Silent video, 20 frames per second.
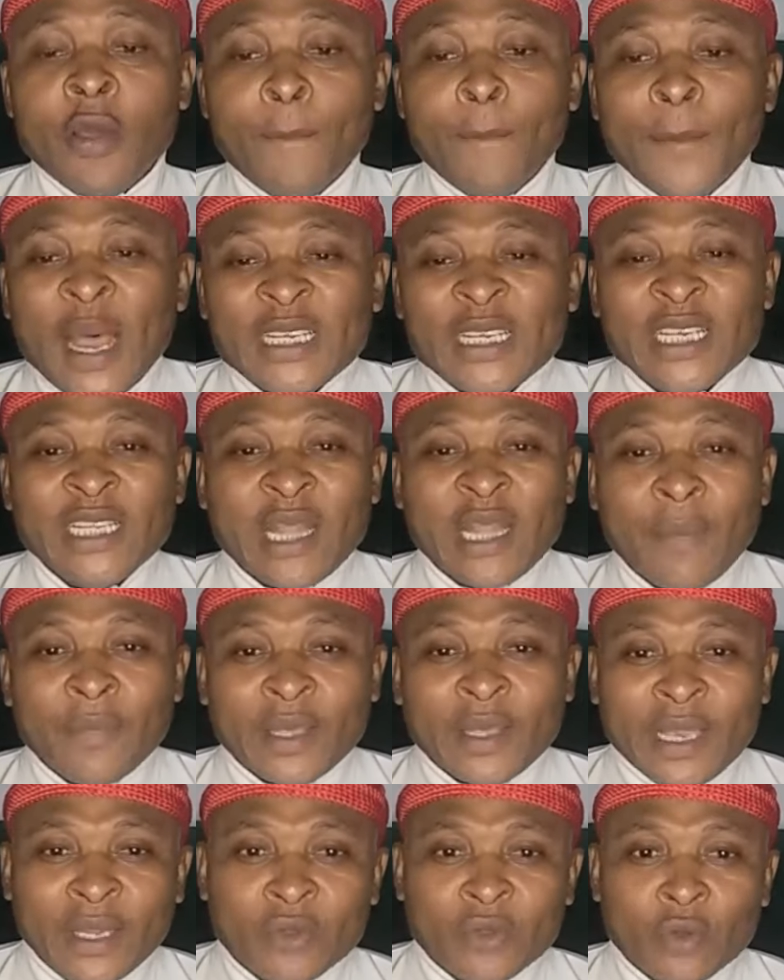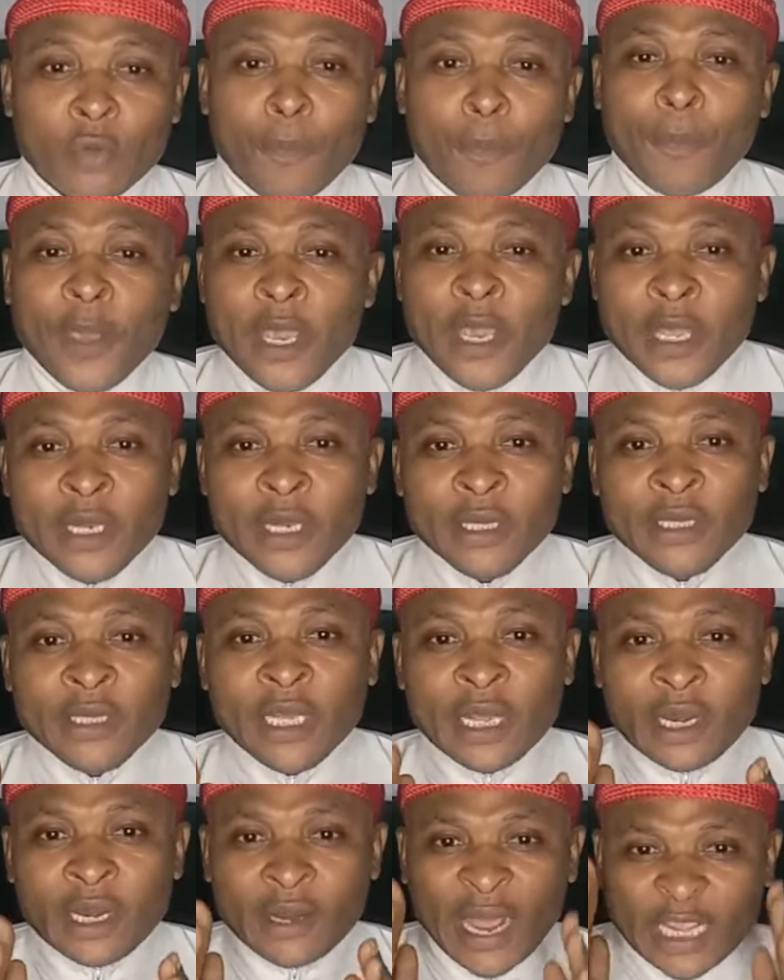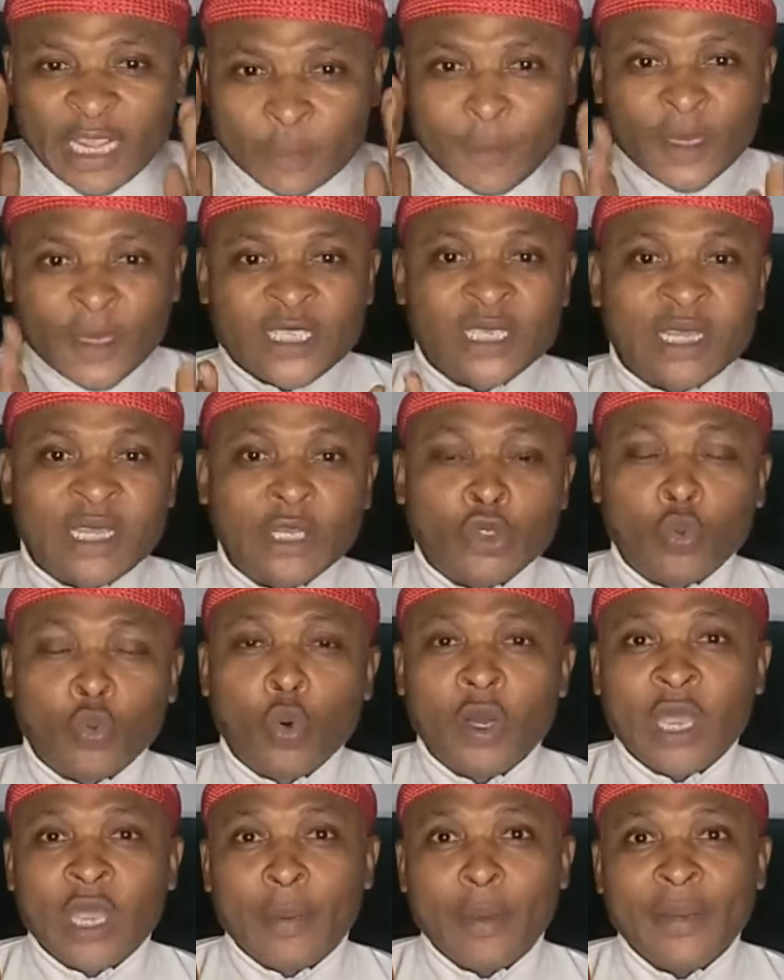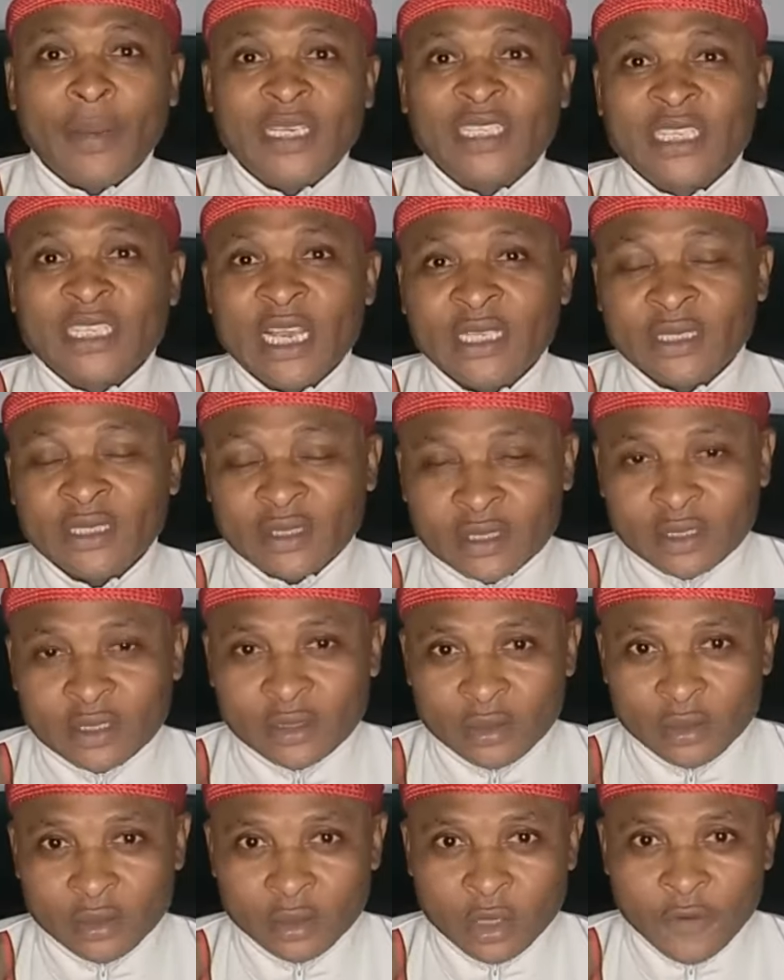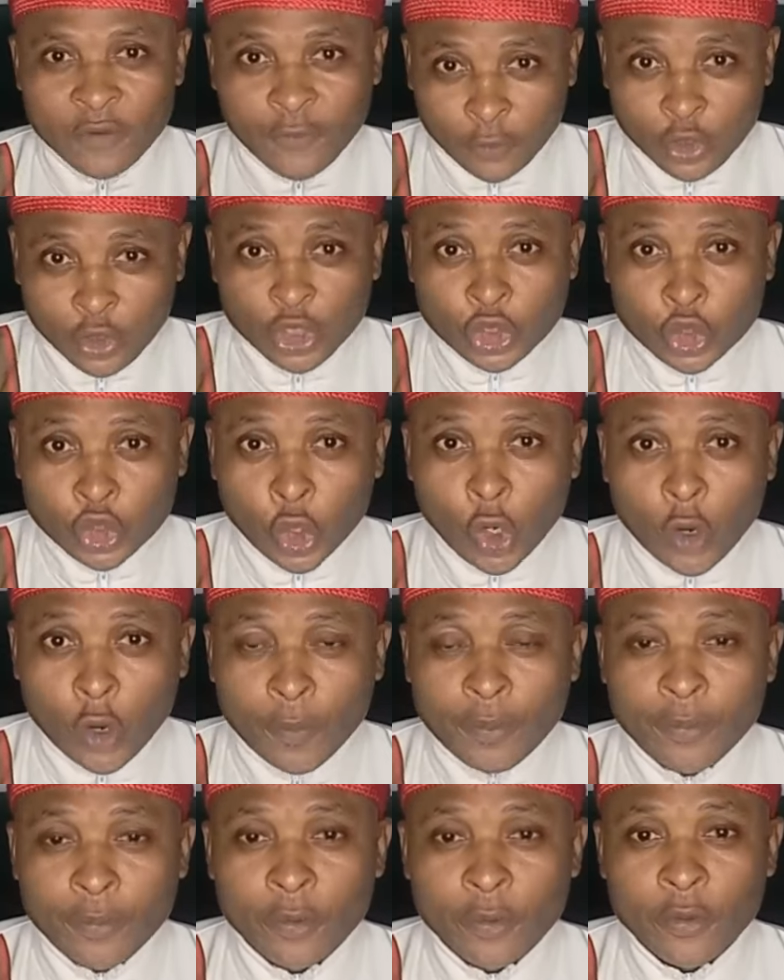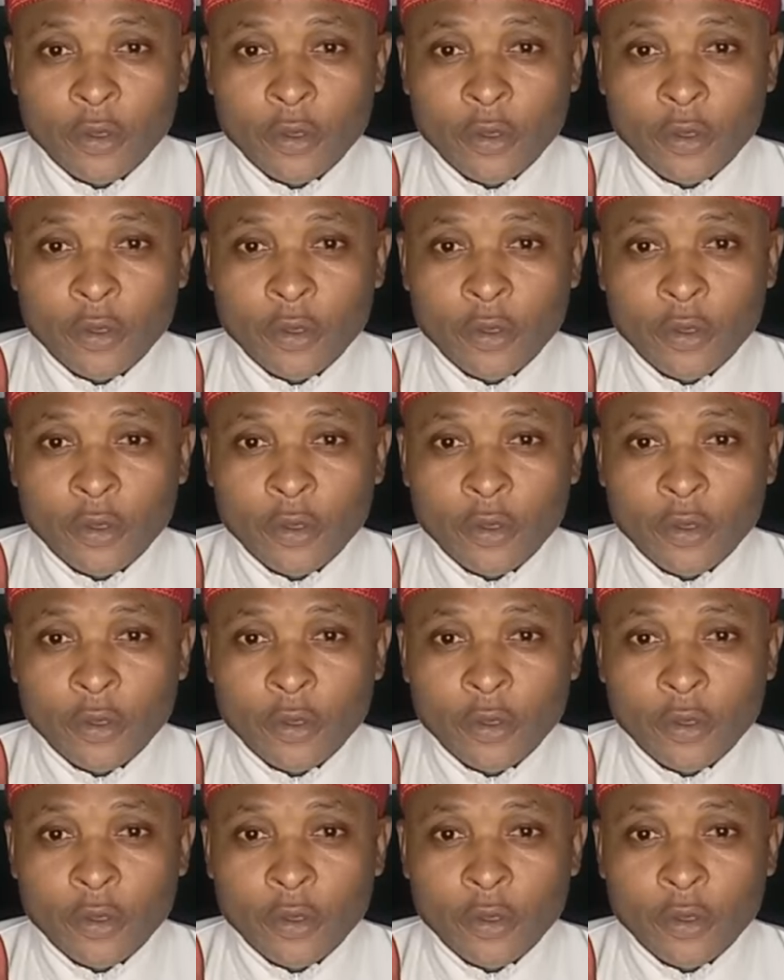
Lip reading: Mazi Nnamdi Kanu, being the right person that Chukwu Okabema sent for this job,